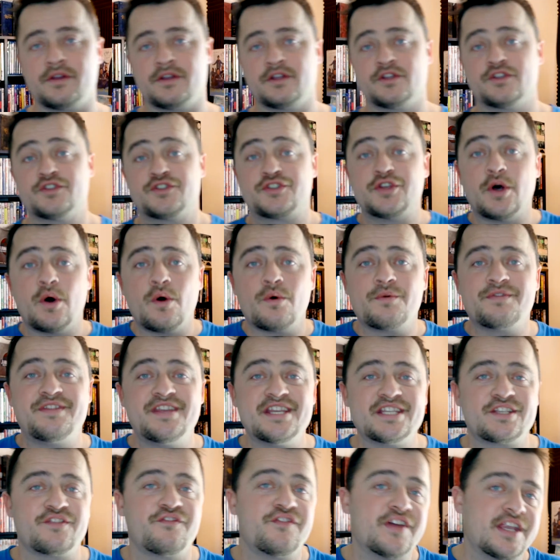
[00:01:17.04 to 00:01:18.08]
So
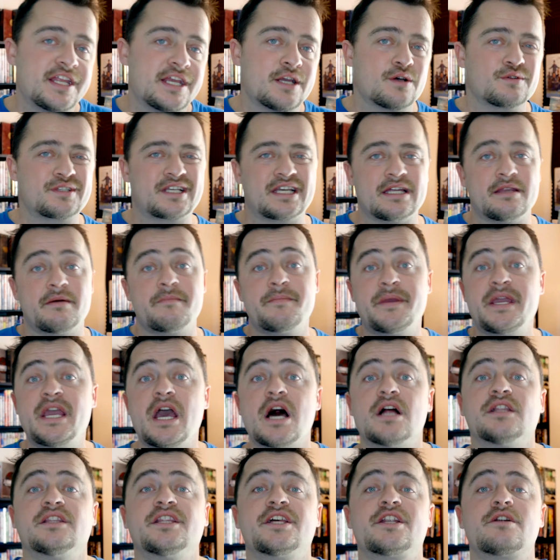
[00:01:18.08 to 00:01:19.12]
this video is going to be
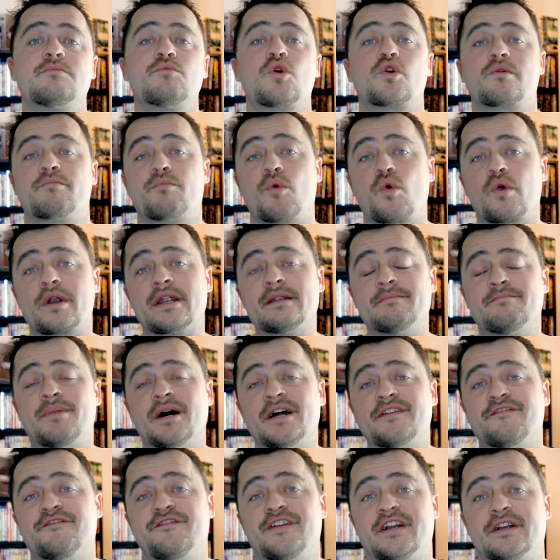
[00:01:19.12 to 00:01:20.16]
a little more boring,
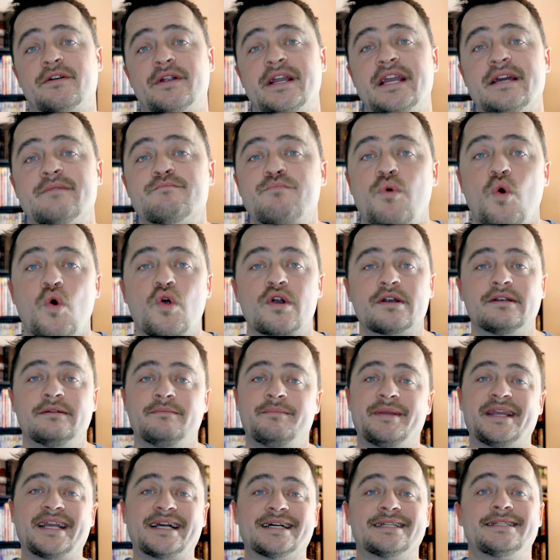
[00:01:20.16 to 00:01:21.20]
but very important
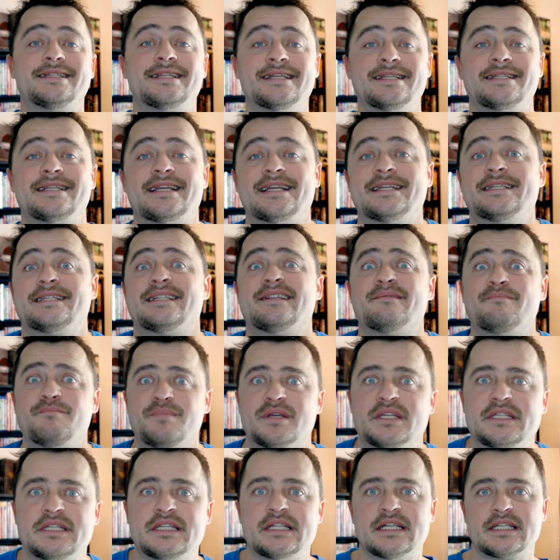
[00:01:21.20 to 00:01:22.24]
because this is the
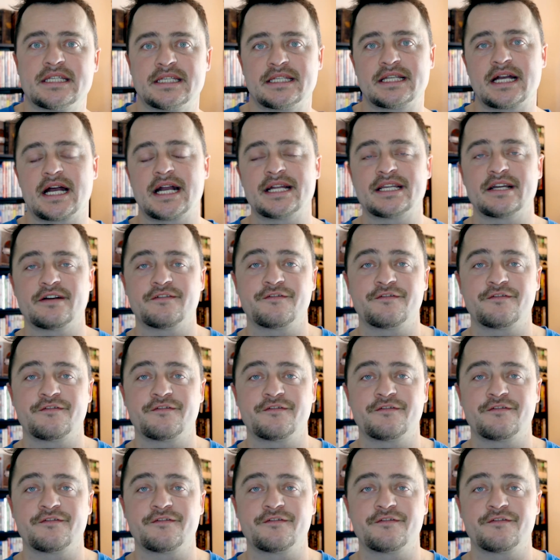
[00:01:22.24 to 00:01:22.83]
business side of